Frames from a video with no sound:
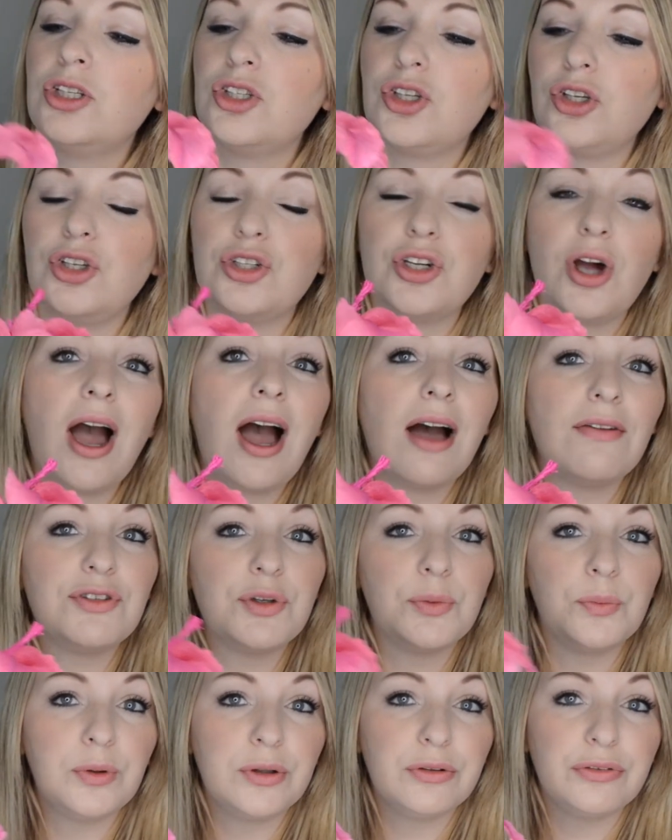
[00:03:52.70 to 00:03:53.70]
so you don't have to
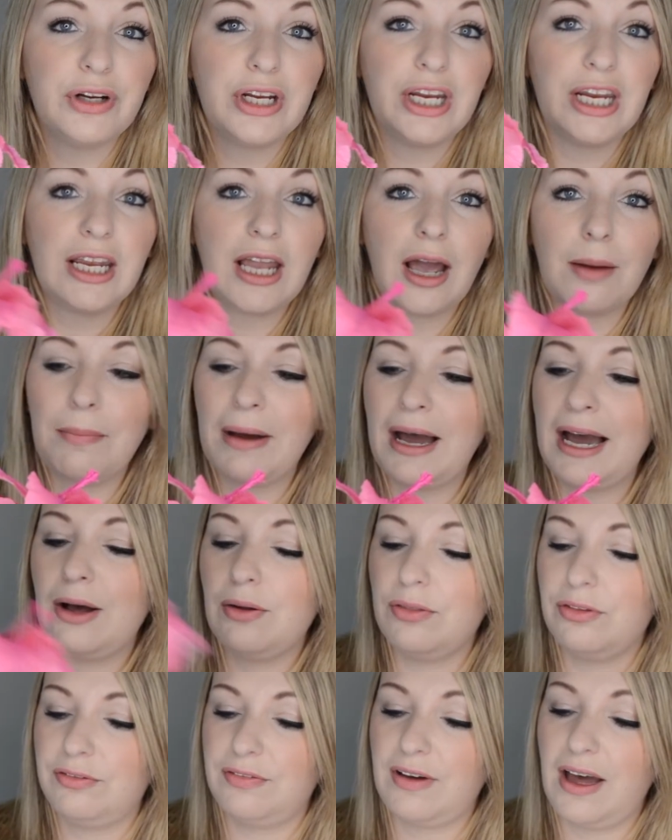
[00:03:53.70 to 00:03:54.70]
worry
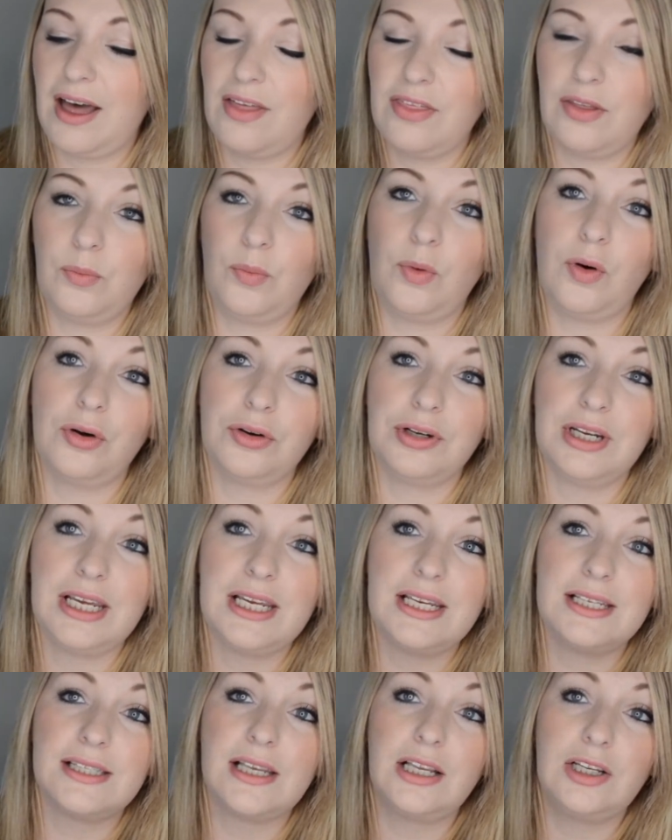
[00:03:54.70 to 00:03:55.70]
about the fact that one
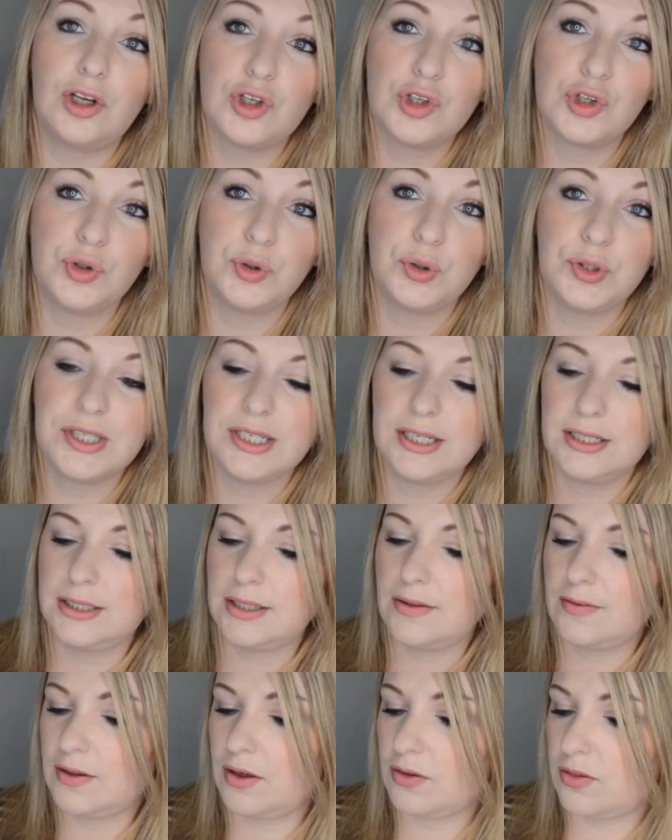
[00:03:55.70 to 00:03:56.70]
is a lot shorter
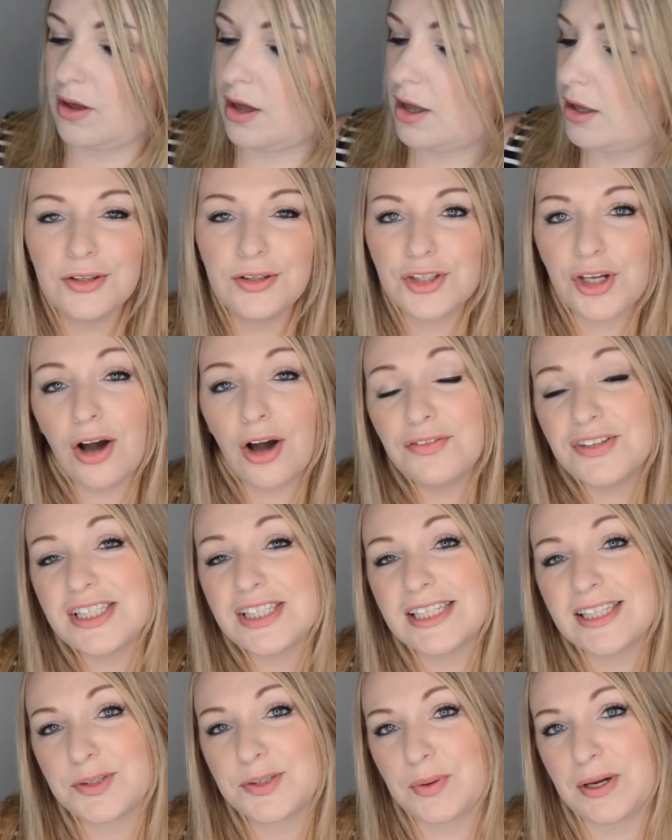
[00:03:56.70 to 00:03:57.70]
than the other. So
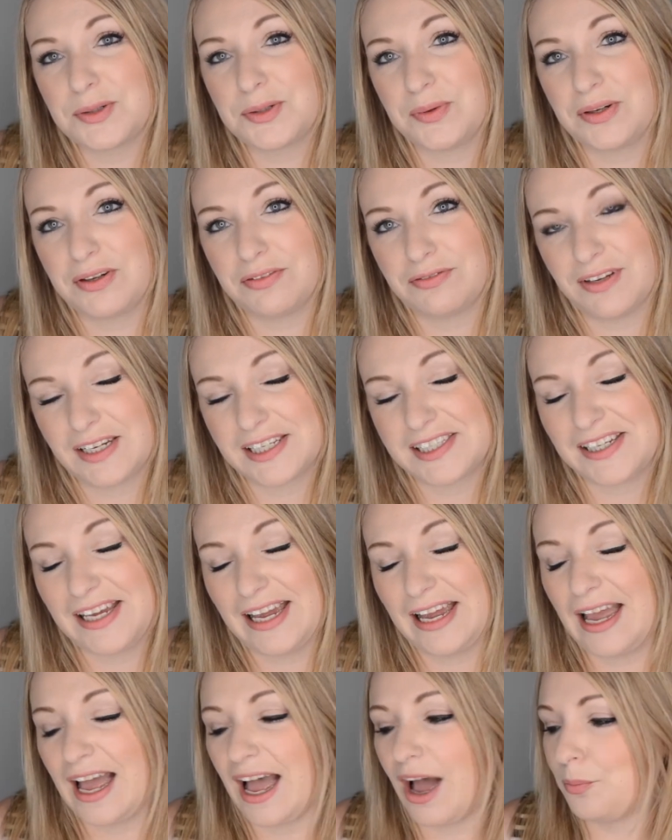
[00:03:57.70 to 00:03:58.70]
obviously there's ways we can fix
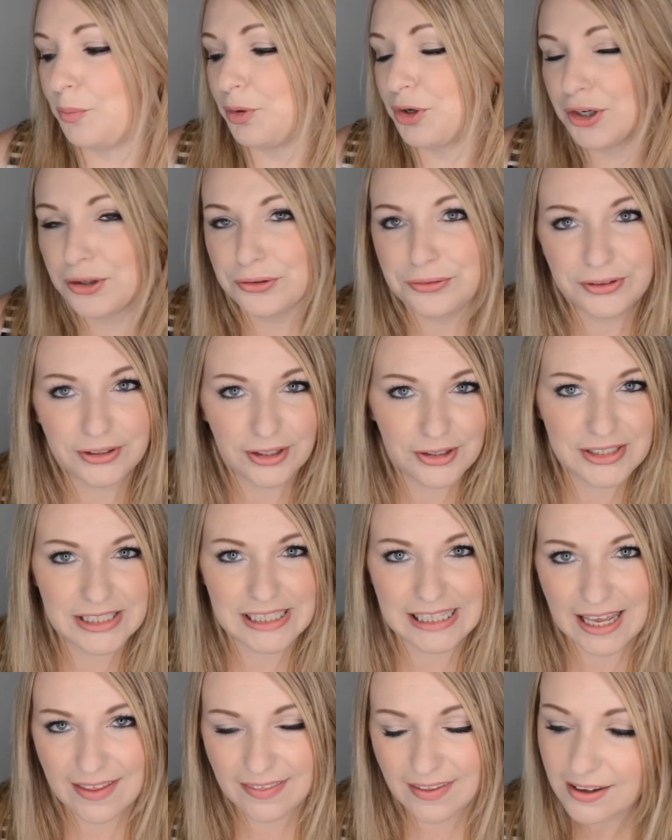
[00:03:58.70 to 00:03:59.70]
it and we'll go through those
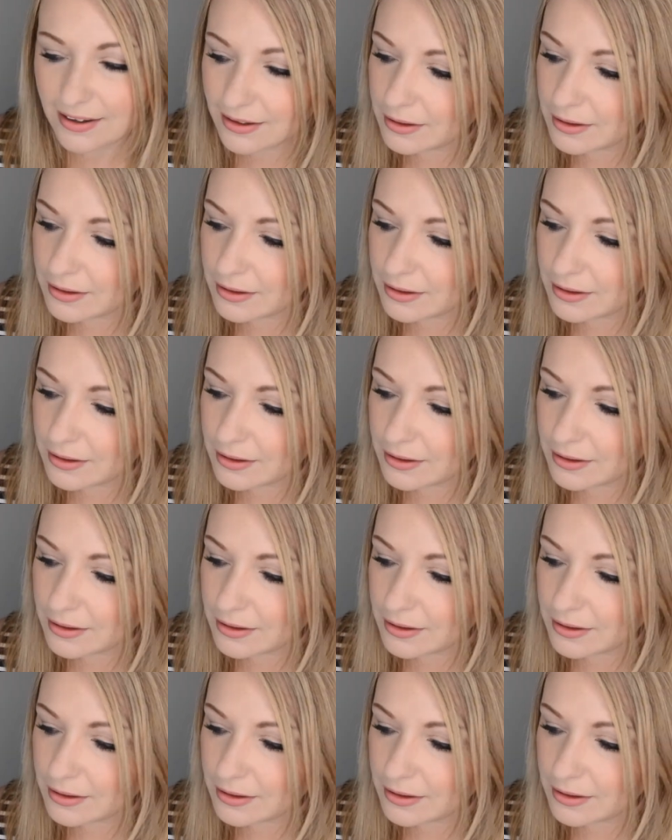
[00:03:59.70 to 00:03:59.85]
together.